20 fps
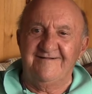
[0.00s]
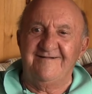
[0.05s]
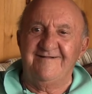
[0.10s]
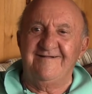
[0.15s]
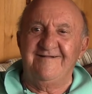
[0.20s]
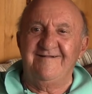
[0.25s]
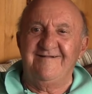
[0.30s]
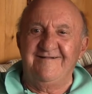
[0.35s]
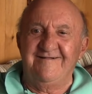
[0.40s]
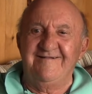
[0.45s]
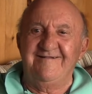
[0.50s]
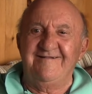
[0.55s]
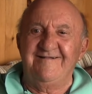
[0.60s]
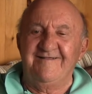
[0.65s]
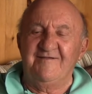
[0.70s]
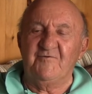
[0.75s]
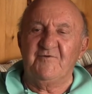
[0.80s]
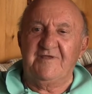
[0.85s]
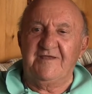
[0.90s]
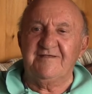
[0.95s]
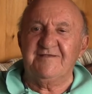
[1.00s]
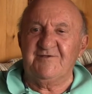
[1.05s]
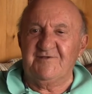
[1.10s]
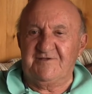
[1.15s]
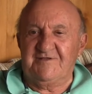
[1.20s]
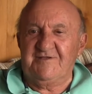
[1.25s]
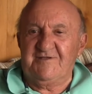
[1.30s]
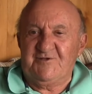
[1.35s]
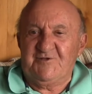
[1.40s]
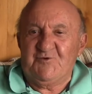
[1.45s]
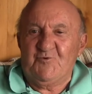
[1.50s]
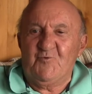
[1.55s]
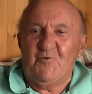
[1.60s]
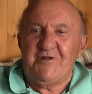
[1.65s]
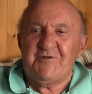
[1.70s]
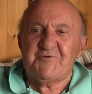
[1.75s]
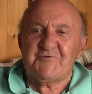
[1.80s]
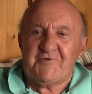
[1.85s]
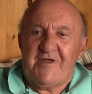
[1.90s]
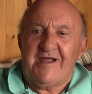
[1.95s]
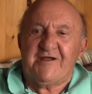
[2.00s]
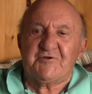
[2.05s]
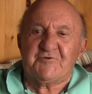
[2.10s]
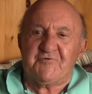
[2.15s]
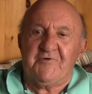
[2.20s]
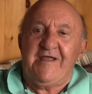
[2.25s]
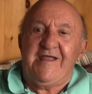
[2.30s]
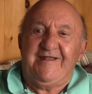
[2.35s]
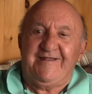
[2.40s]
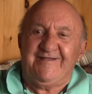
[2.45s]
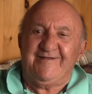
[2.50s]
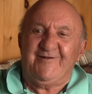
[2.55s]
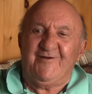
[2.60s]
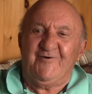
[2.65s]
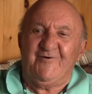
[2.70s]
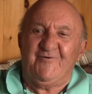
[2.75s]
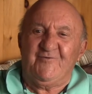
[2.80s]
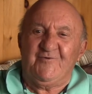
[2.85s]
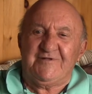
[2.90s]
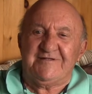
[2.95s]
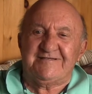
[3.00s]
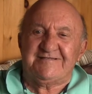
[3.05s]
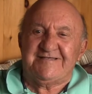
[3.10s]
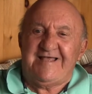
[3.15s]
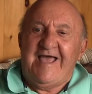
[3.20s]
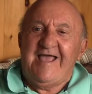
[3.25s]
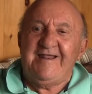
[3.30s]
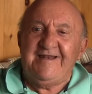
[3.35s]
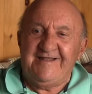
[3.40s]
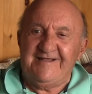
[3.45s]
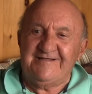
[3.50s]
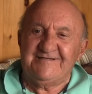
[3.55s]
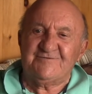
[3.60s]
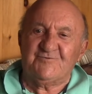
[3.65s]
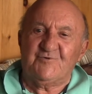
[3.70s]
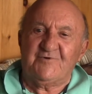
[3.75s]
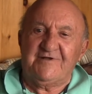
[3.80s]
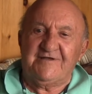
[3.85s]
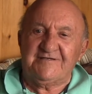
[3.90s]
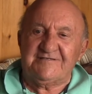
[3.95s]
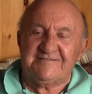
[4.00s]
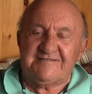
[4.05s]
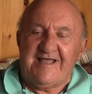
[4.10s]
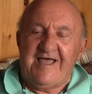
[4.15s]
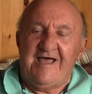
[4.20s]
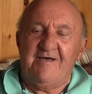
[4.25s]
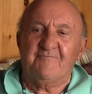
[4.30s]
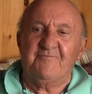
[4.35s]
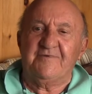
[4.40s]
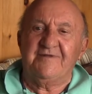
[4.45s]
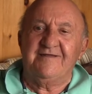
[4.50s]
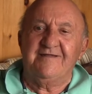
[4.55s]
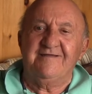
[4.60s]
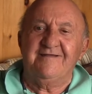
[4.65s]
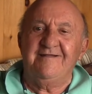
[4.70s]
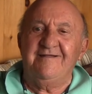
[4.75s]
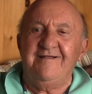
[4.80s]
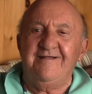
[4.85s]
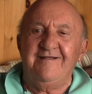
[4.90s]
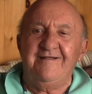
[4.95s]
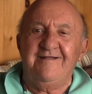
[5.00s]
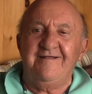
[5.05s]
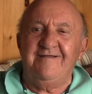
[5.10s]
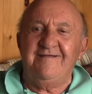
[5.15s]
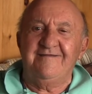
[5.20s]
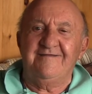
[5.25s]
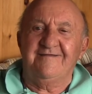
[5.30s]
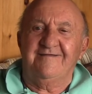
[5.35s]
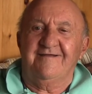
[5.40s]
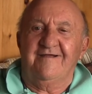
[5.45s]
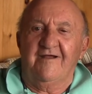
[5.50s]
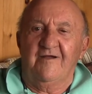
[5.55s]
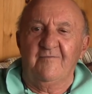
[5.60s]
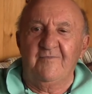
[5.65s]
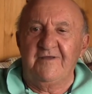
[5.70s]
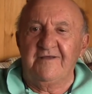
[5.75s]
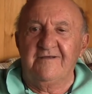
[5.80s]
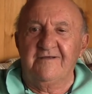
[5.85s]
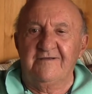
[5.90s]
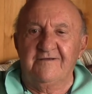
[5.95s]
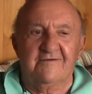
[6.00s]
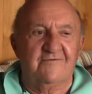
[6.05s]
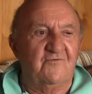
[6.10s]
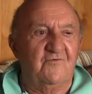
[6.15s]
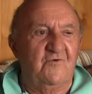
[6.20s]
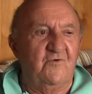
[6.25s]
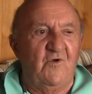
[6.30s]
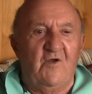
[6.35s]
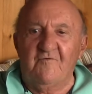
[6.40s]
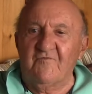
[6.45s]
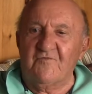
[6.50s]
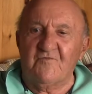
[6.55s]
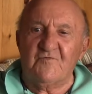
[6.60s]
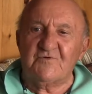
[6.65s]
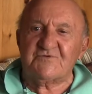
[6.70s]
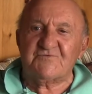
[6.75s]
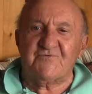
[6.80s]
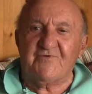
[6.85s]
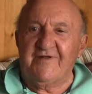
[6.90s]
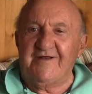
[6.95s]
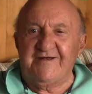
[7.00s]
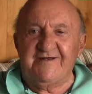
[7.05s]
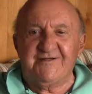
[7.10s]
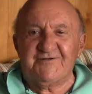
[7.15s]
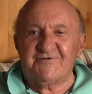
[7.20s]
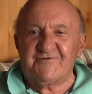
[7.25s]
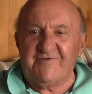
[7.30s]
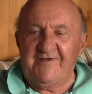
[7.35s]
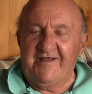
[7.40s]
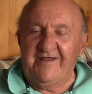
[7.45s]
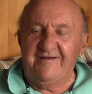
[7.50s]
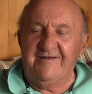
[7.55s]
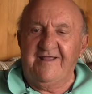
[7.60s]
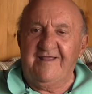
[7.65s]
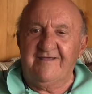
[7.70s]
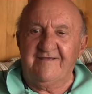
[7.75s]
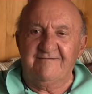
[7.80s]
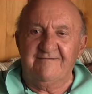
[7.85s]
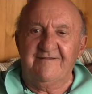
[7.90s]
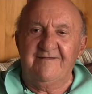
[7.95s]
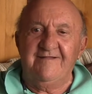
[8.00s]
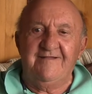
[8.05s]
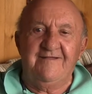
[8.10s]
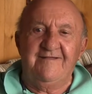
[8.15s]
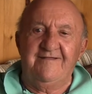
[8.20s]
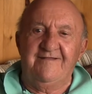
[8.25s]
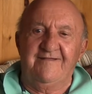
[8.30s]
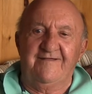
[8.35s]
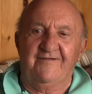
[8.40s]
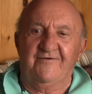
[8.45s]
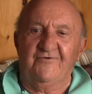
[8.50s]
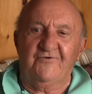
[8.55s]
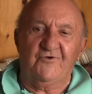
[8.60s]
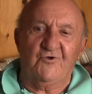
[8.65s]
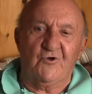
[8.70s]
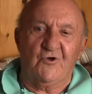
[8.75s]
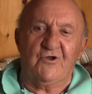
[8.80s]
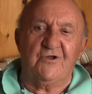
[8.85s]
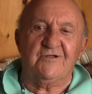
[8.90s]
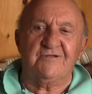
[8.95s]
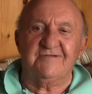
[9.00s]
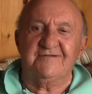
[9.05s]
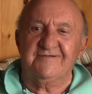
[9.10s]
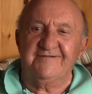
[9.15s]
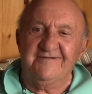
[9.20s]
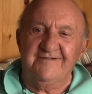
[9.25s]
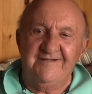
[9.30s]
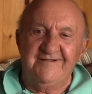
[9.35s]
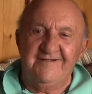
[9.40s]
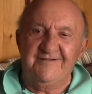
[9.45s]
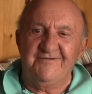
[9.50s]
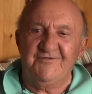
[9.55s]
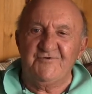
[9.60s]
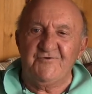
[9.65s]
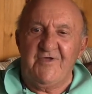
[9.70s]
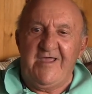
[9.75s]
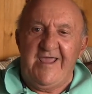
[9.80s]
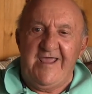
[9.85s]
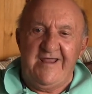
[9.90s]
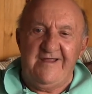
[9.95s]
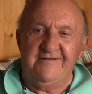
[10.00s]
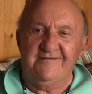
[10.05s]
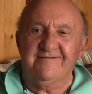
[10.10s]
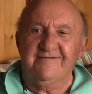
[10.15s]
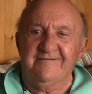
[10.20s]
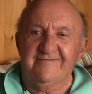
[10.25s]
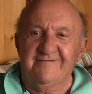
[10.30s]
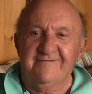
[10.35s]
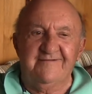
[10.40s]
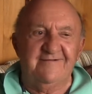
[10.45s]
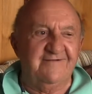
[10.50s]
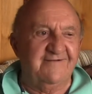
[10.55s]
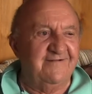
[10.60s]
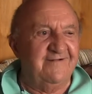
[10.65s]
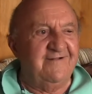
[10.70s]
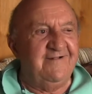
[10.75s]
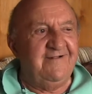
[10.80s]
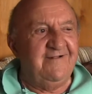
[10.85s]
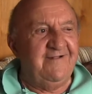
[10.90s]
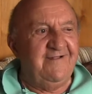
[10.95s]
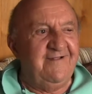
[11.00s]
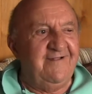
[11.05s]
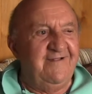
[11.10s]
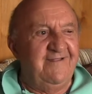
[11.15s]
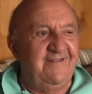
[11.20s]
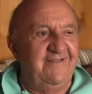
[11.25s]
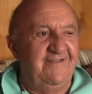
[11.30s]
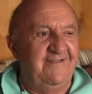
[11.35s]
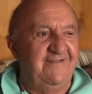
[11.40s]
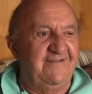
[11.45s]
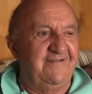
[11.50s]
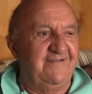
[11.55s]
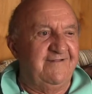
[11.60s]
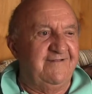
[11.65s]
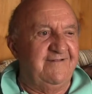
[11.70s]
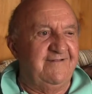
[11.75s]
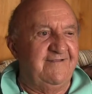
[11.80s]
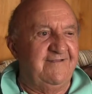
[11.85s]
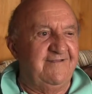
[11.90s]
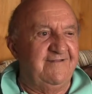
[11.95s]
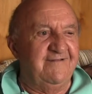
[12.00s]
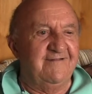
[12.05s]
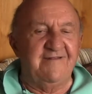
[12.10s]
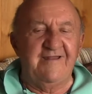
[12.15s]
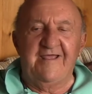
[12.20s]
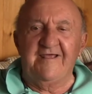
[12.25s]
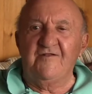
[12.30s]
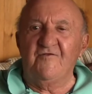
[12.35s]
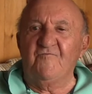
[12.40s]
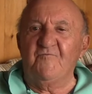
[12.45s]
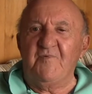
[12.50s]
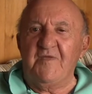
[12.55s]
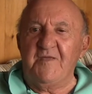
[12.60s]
okay. It, it's, it's a one-track train, you know, with sidings where you stop and the the Army or whoever was running the train had, you know, cooks and you ate and, uh, and the native